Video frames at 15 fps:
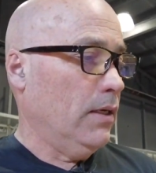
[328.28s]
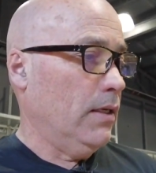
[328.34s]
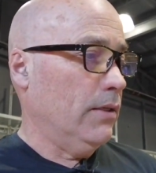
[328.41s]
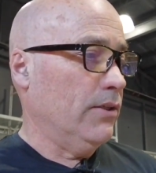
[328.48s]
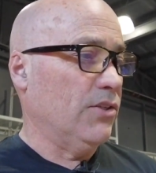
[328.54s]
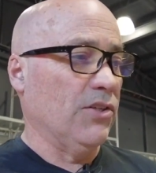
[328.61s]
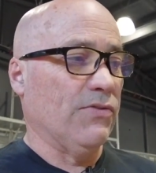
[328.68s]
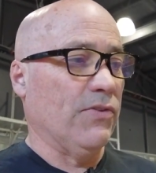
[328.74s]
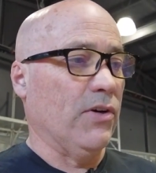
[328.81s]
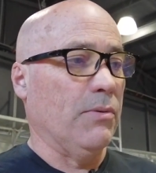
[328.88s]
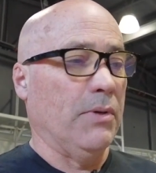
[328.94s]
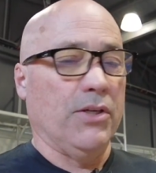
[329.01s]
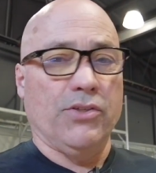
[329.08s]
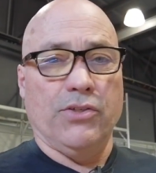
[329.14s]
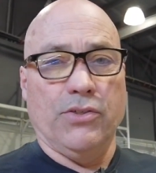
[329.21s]
This is very
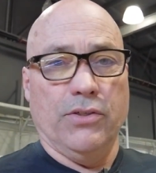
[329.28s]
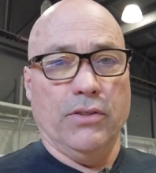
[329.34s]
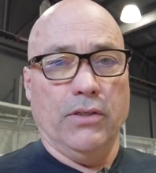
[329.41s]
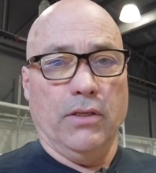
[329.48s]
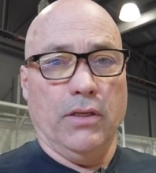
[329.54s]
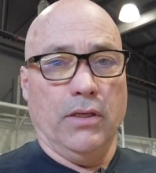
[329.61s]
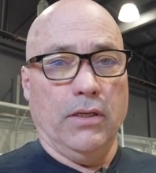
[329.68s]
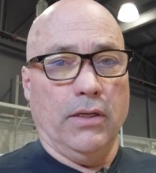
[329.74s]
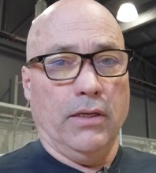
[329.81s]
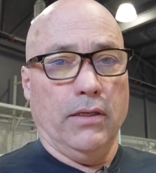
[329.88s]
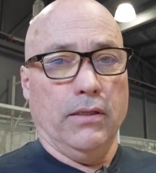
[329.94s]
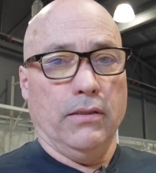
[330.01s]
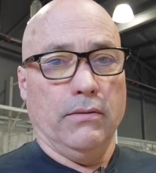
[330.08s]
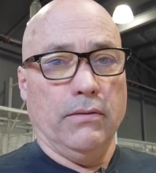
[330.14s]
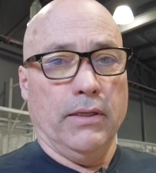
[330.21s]
much
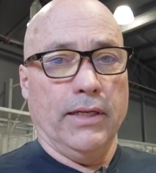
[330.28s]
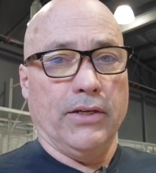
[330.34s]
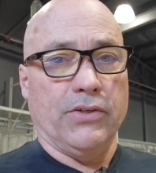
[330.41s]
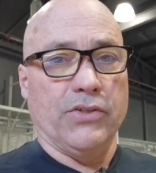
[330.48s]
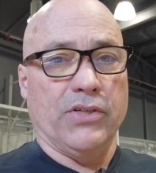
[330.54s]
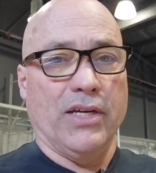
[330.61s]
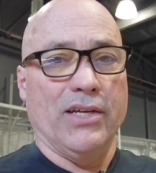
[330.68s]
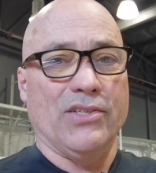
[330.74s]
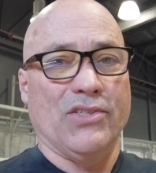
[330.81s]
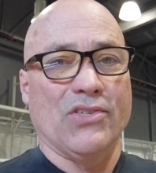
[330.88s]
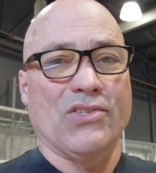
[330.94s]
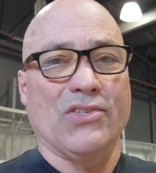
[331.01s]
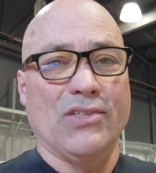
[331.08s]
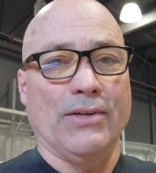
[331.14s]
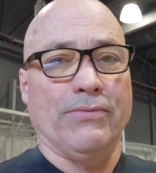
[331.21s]
an exercise to
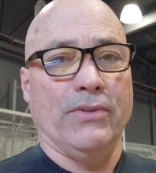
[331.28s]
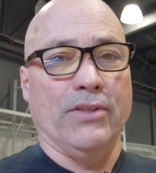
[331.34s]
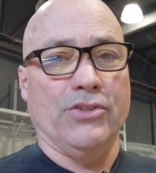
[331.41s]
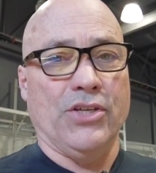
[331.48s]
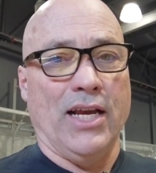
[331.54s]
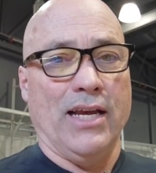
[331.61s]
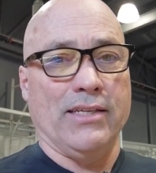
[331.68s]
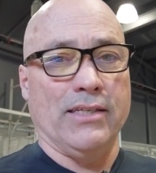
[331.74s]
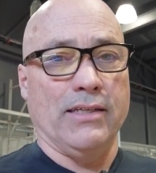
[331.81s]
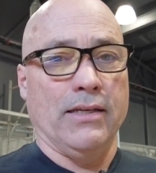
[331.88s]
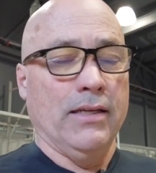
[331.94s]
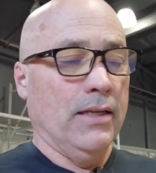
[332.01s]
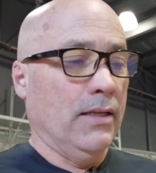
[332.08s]
stiffen the chassis.